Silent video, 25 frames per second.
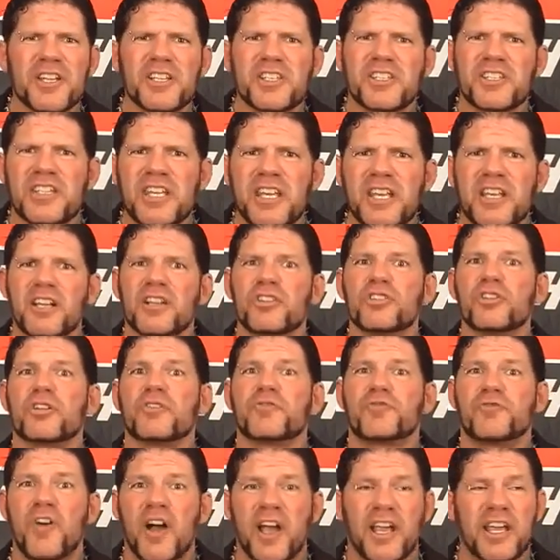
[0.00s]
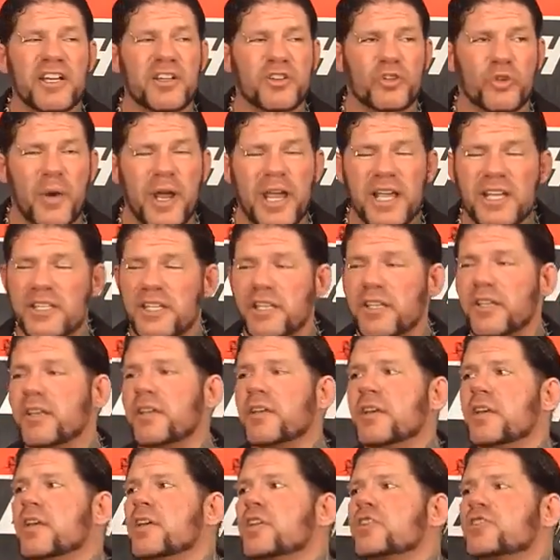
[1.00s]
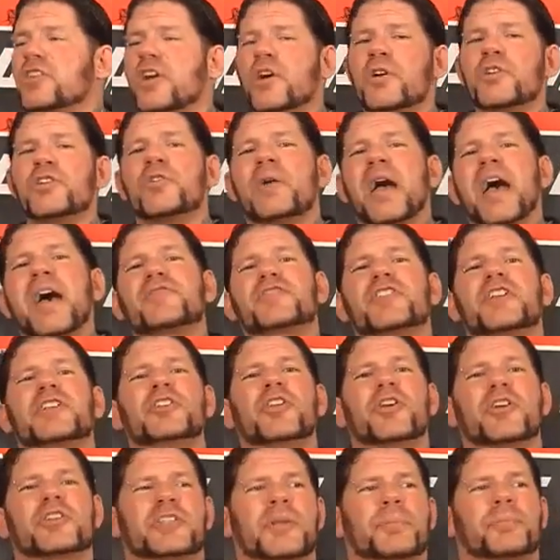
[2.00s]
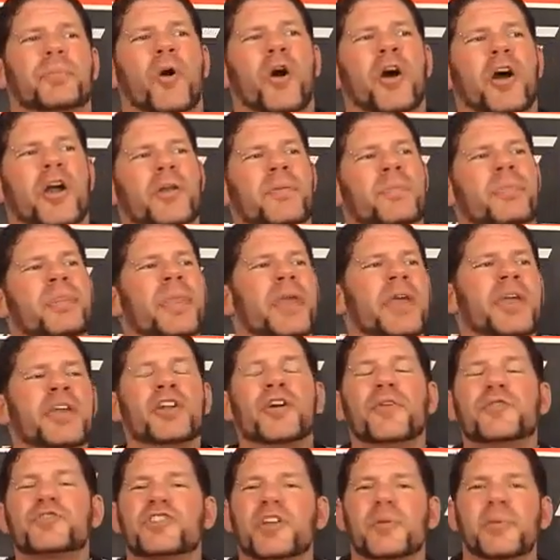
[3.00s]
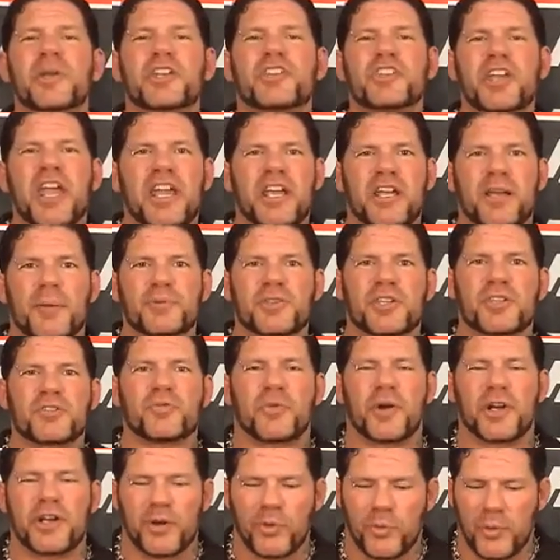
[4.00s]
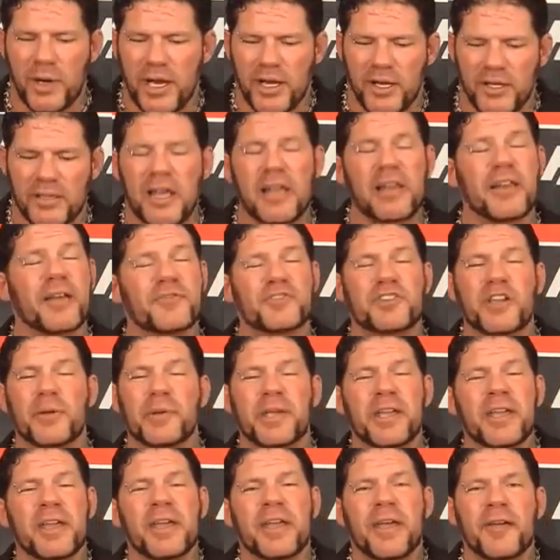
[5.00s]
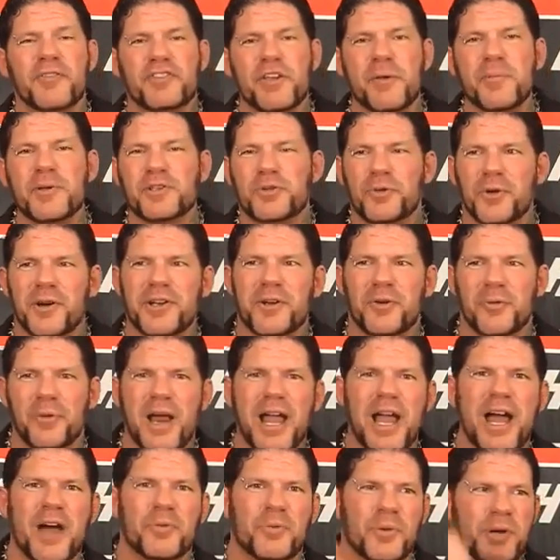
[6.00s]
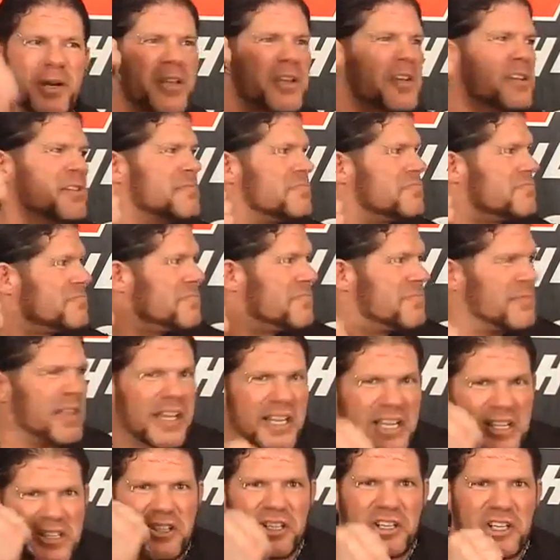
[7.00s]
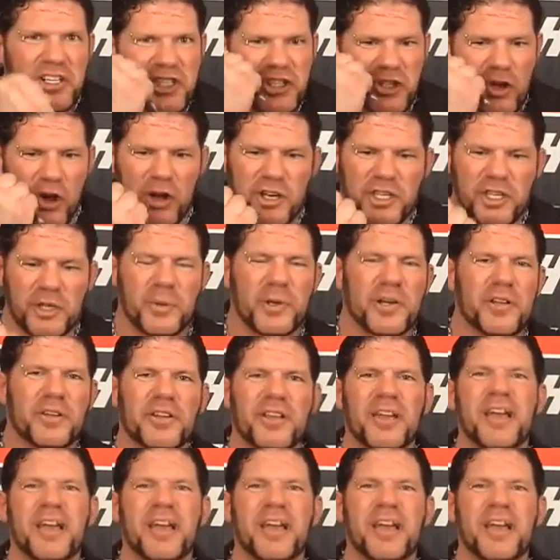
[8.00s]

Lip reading: Sika look fucking crazy. So you have to look the part. You know, if Jimmy Jacobs is running around, I love Jimmy. If Jimmy's running around with, like he's going to stalk you with